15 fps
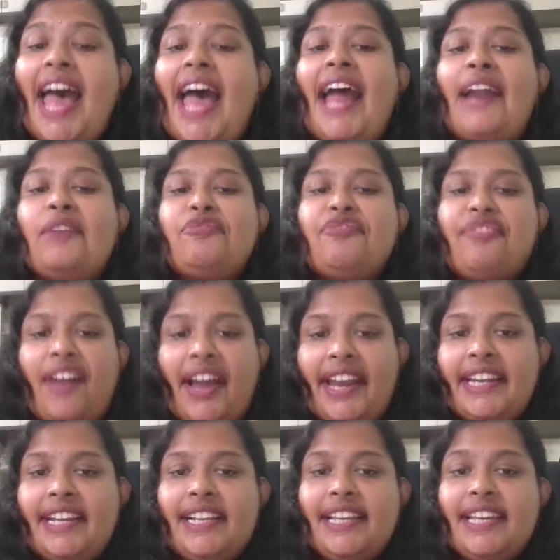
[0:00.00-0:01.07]
And
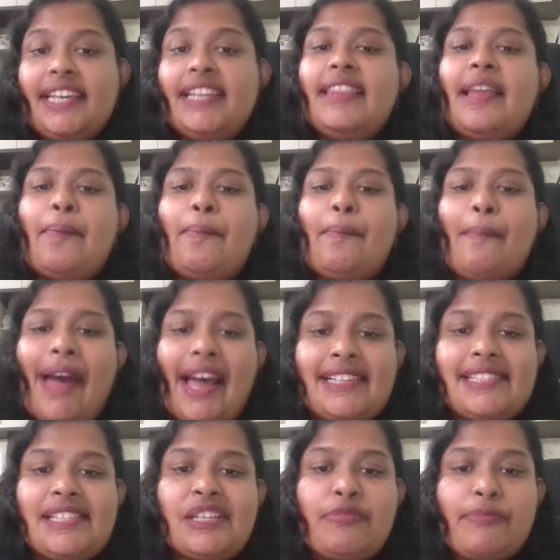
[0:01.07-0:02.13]
finally, the
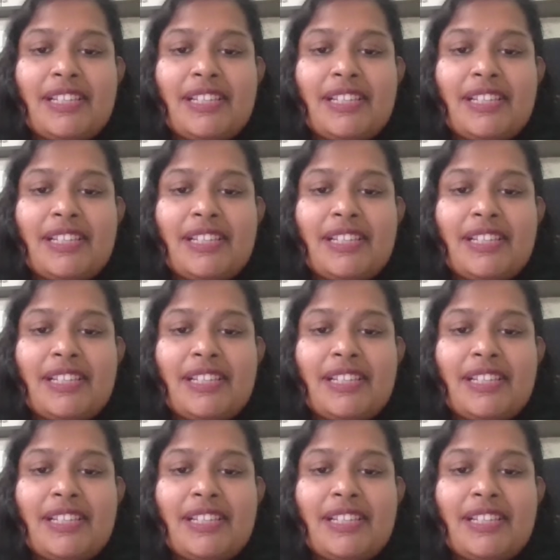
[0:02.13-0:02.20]
massive